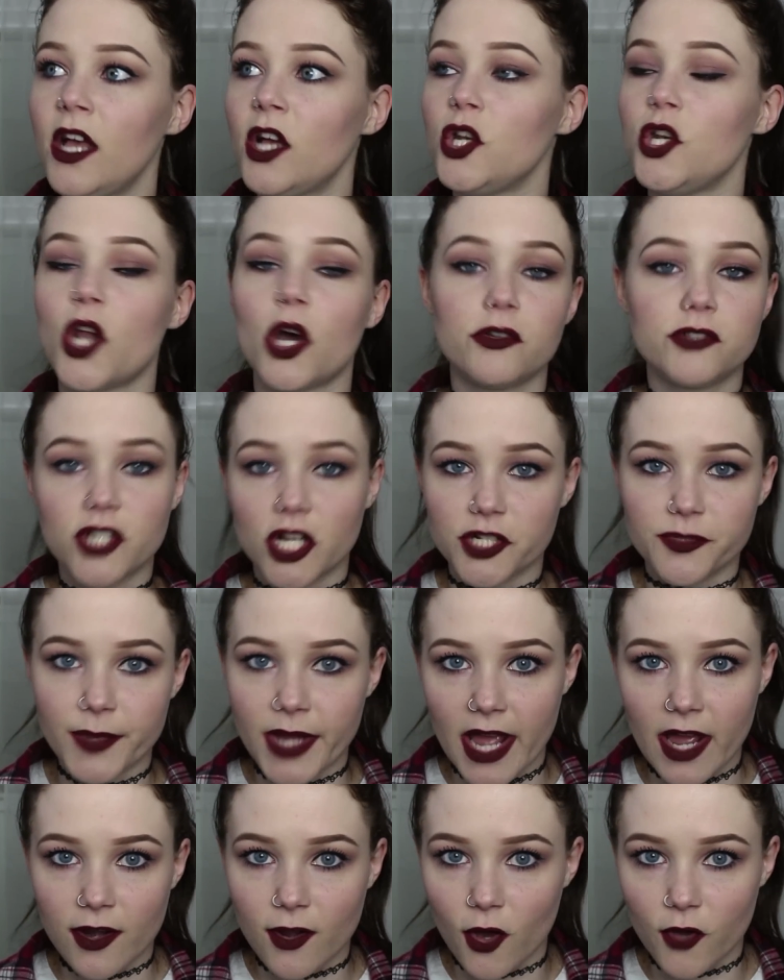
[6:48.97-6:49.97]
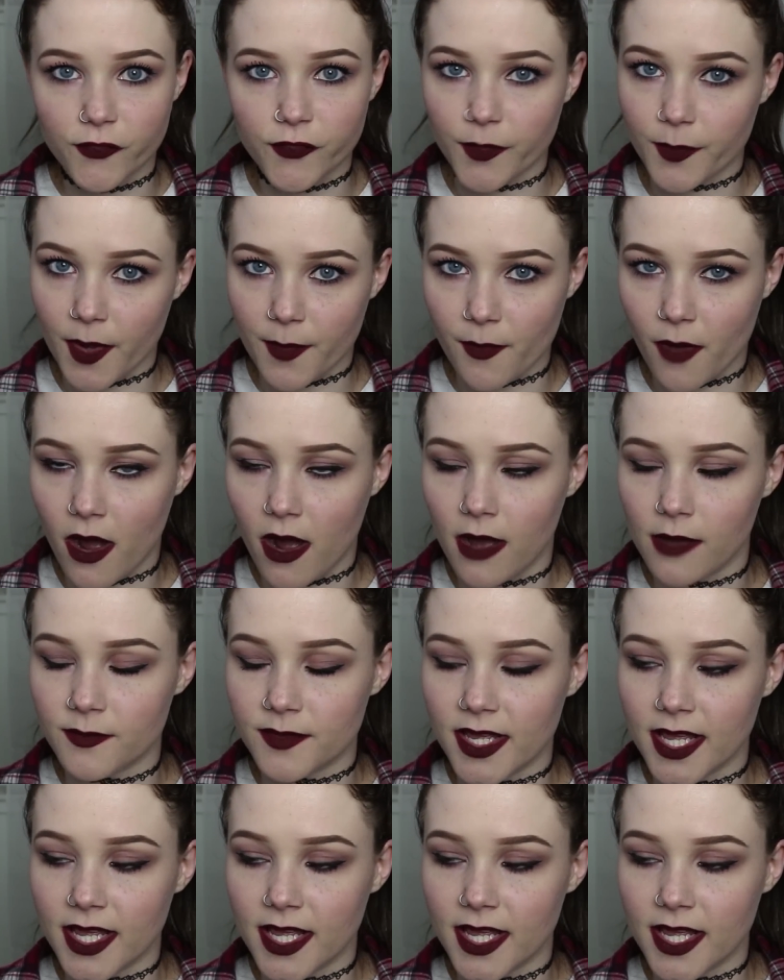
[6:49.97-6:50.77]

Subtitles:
No judgment at all from my mom,